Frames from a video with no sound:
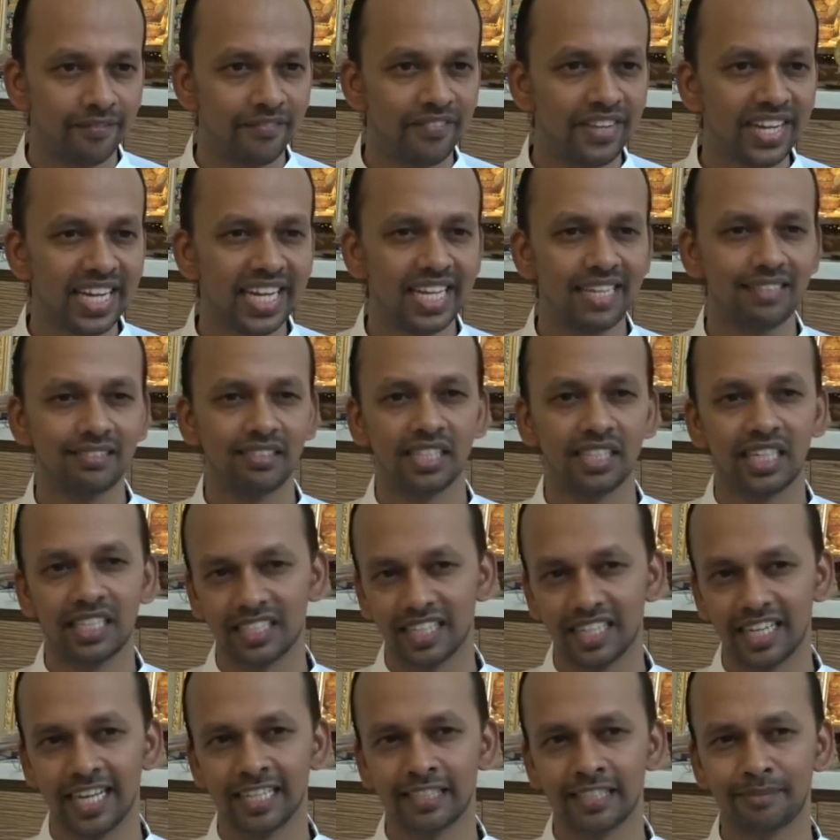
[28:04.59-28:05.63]
We
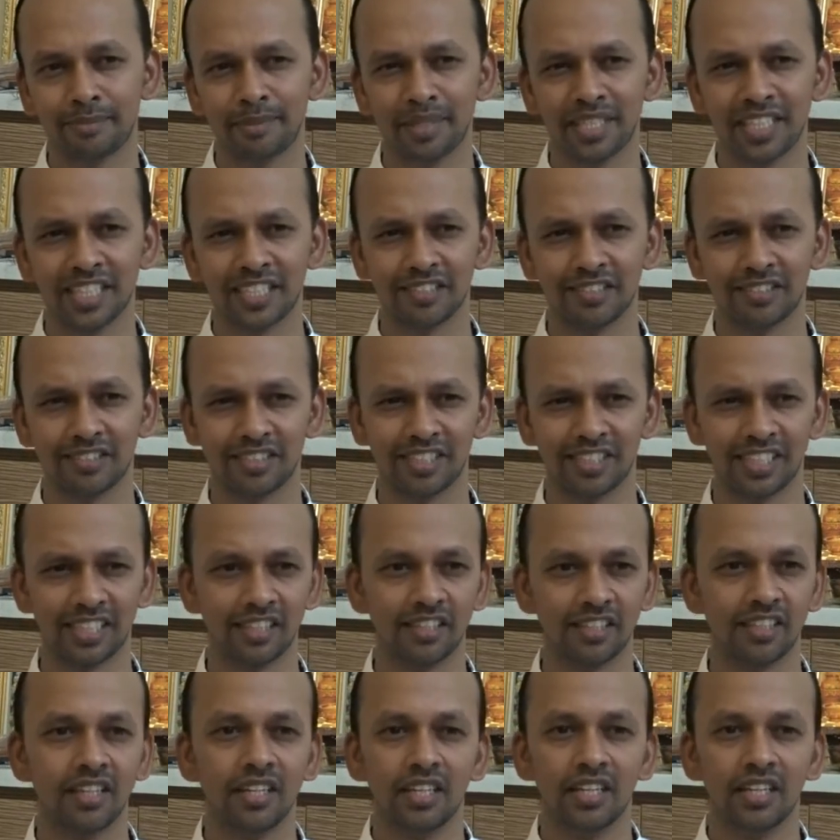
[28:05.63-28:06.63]
start experiencing